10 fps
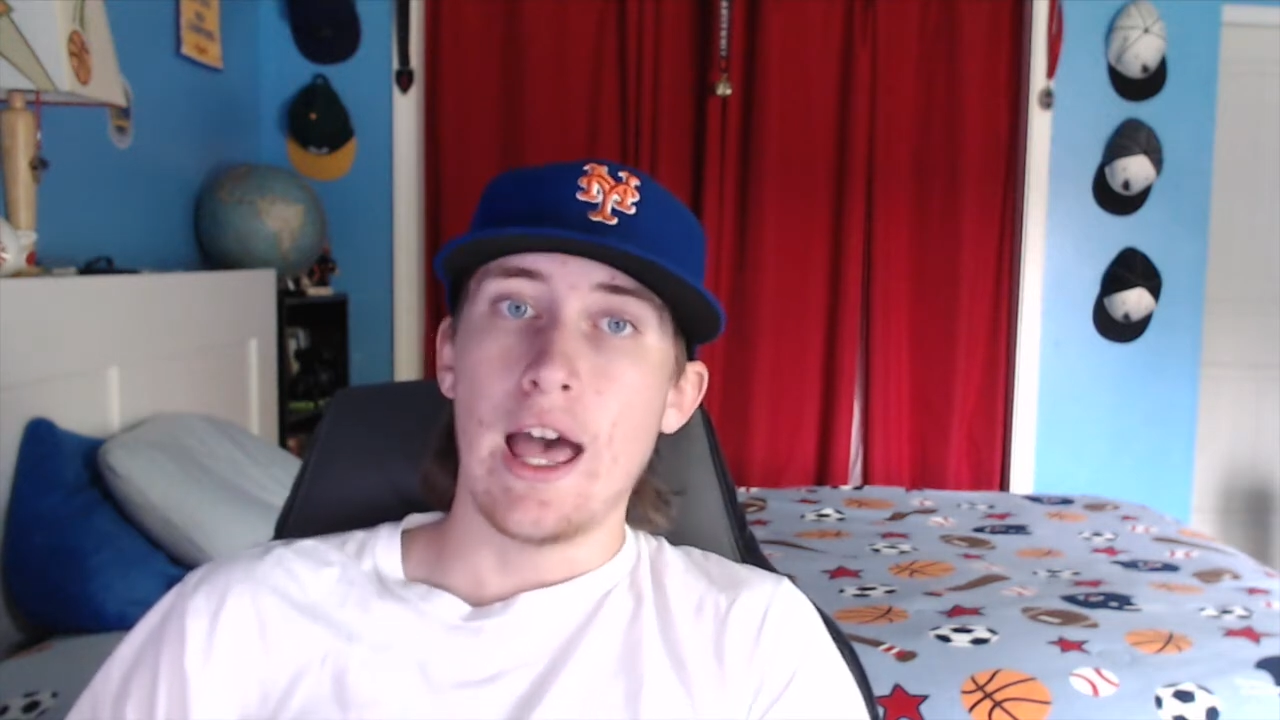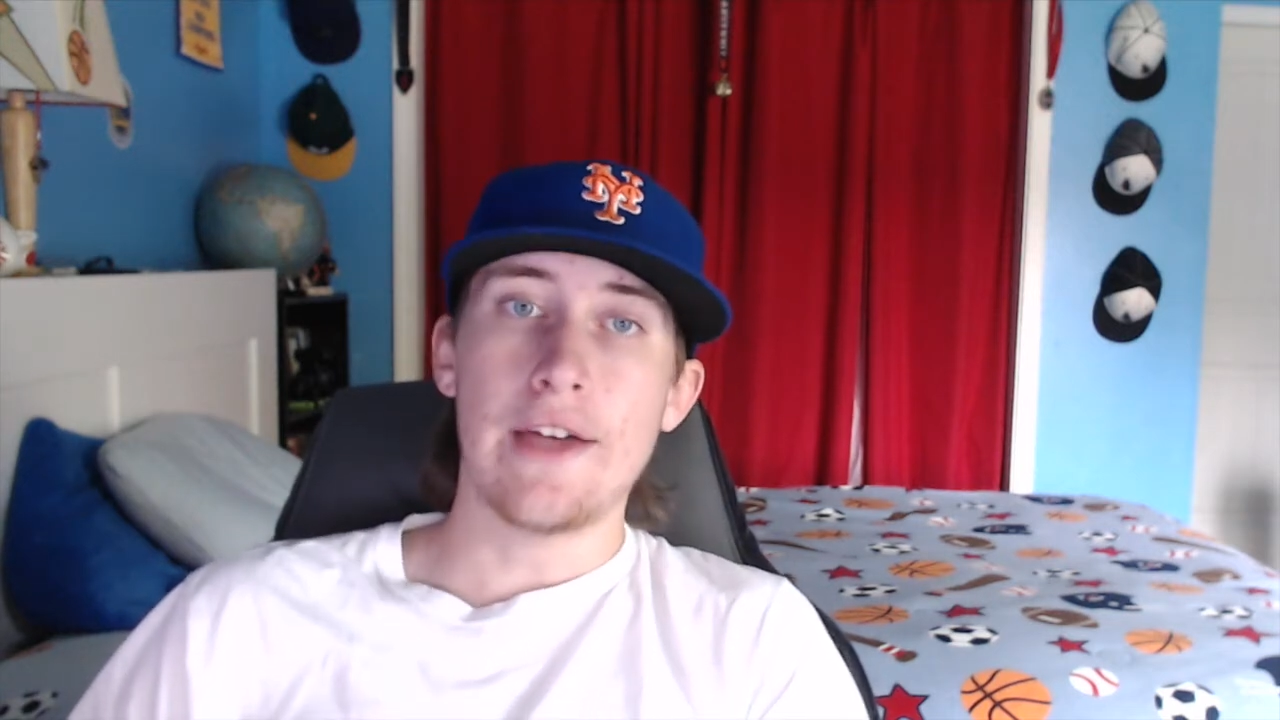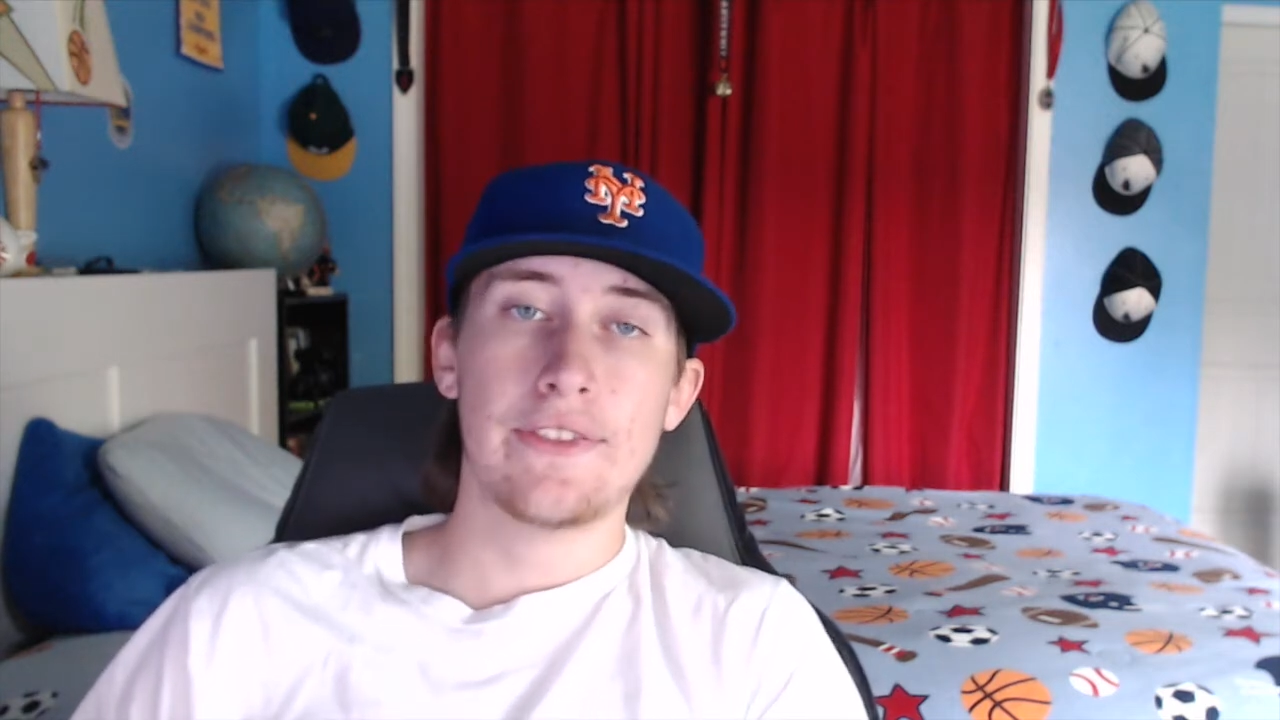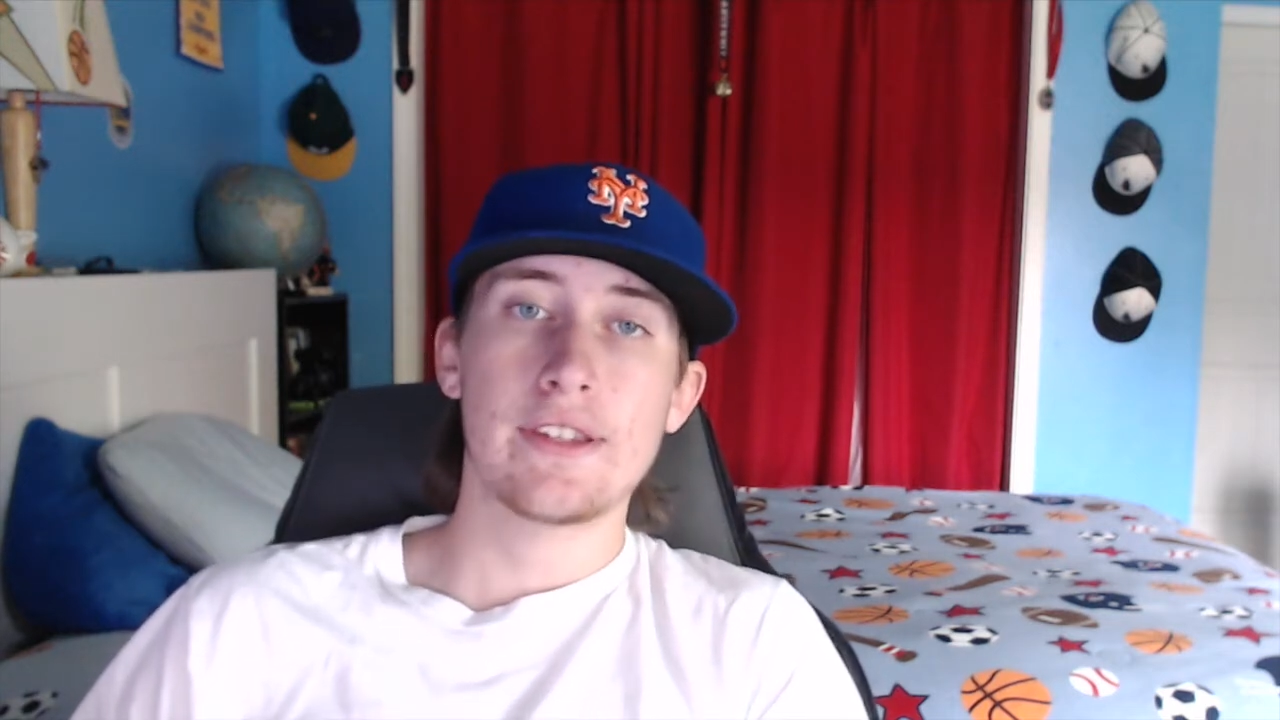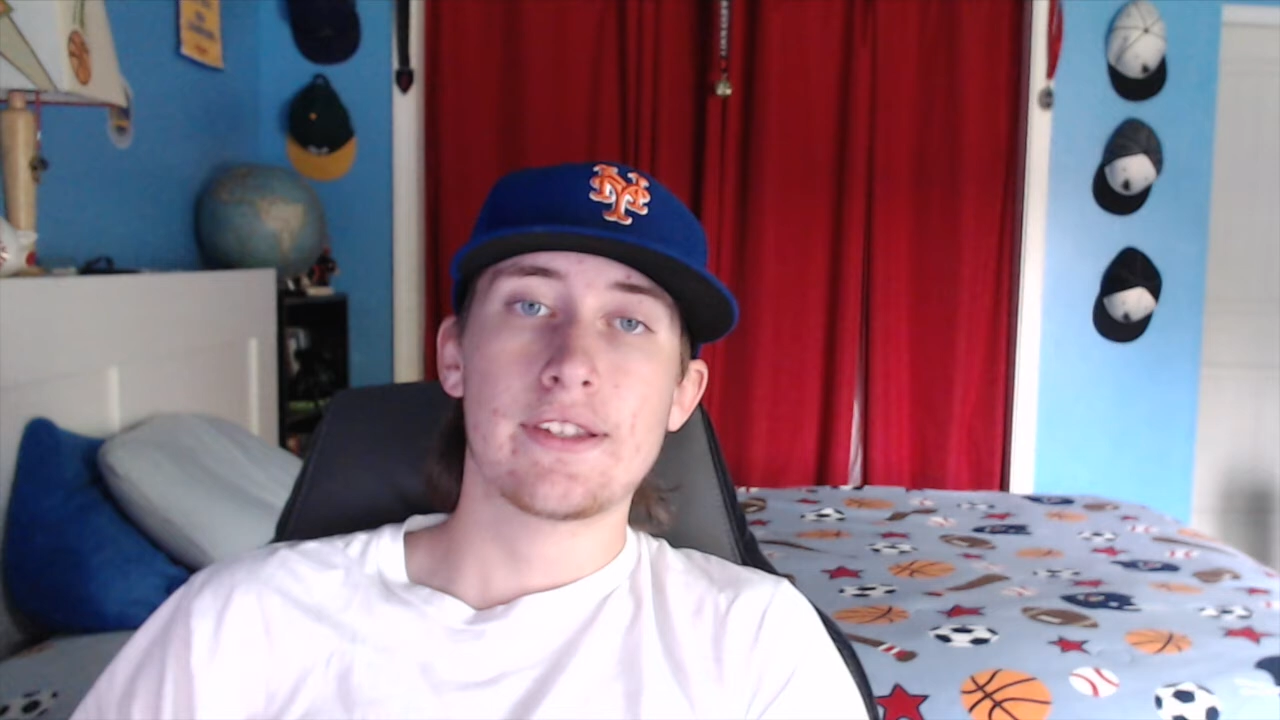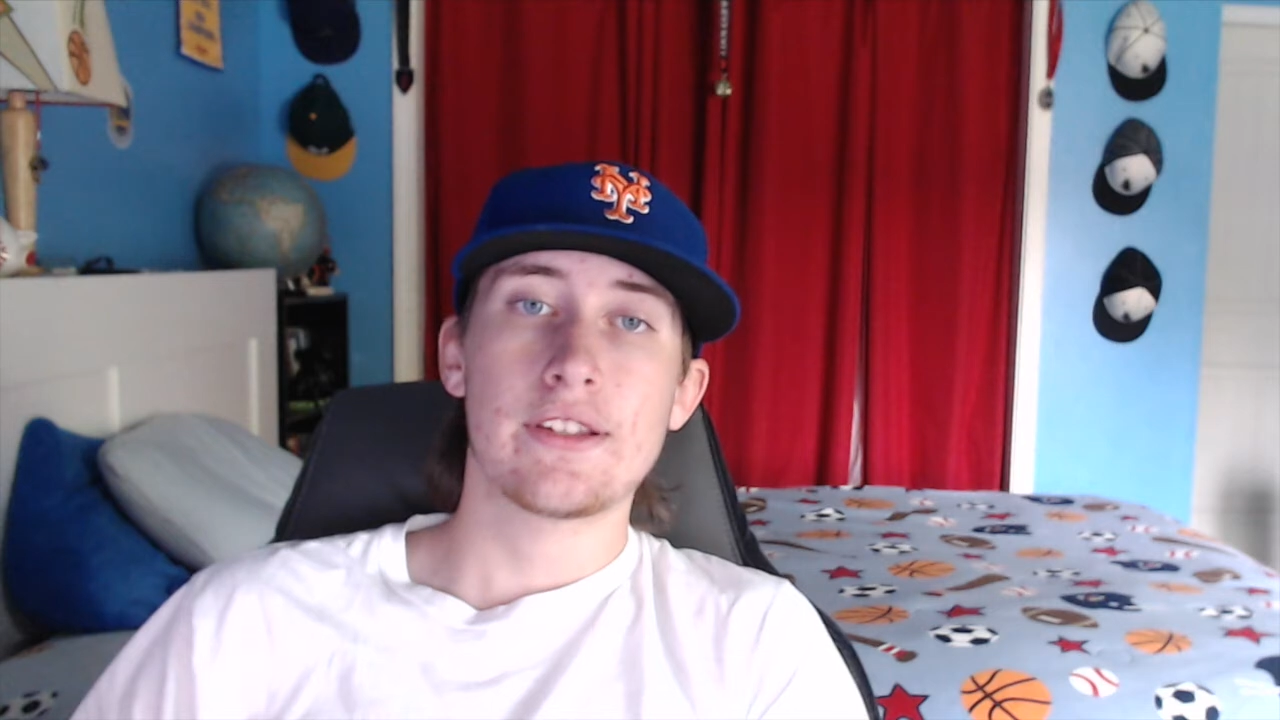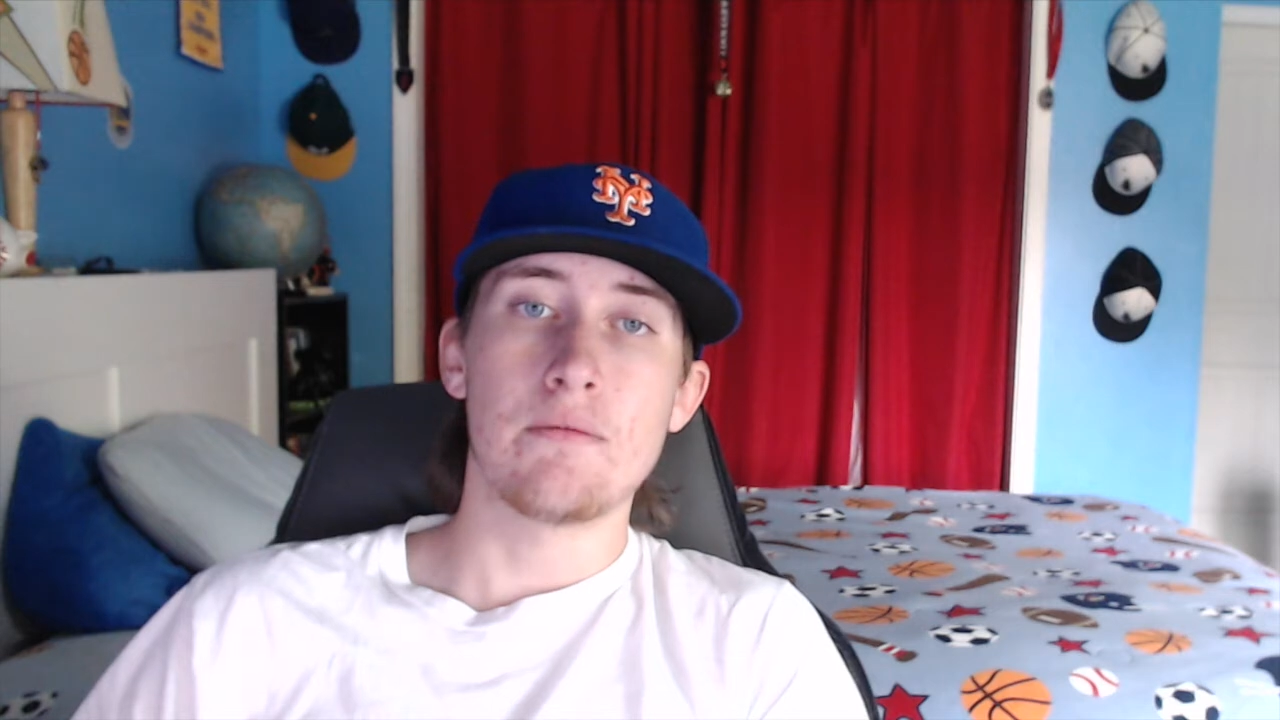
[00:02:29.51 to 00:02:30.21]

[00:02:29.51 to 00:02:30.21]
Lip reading: I think this is